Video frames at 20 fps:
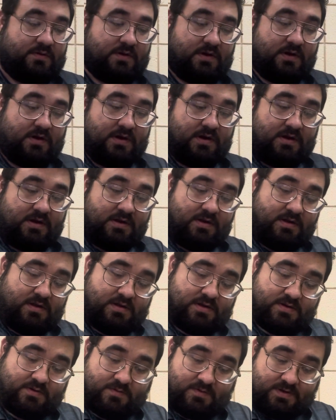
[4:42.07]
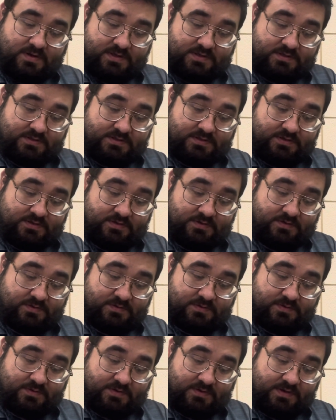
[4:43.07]
card. 1,
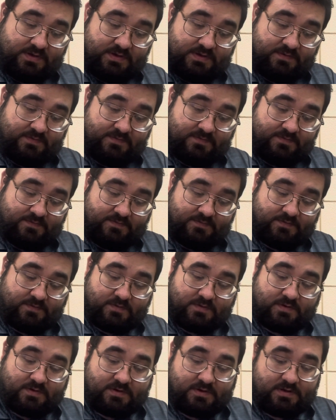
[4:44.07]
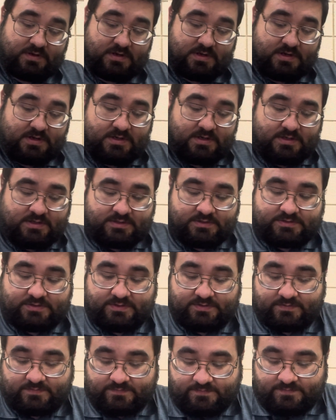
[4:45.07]
2, 3, 4 to
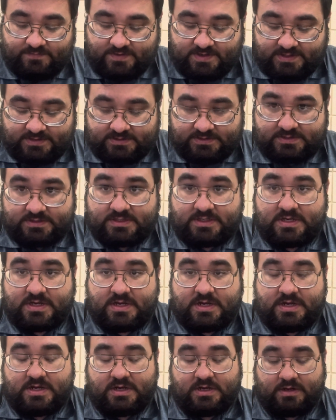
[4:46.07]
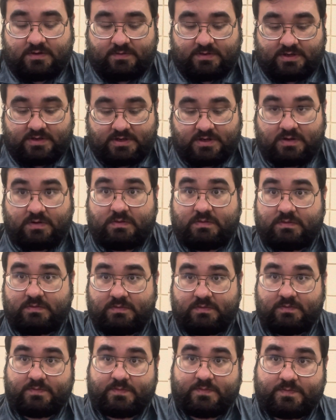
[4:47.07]
the front. Here we go.
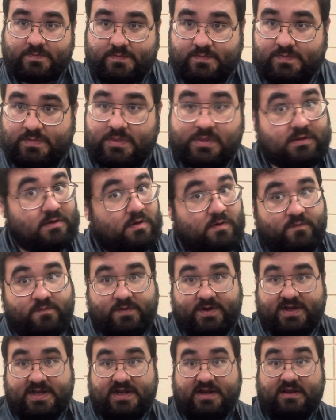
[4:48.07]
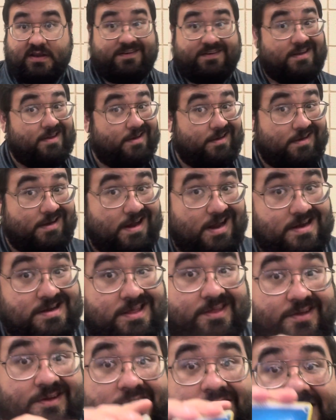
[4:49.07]
Hopefully not
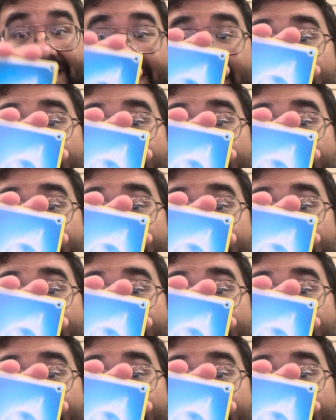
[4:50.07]
another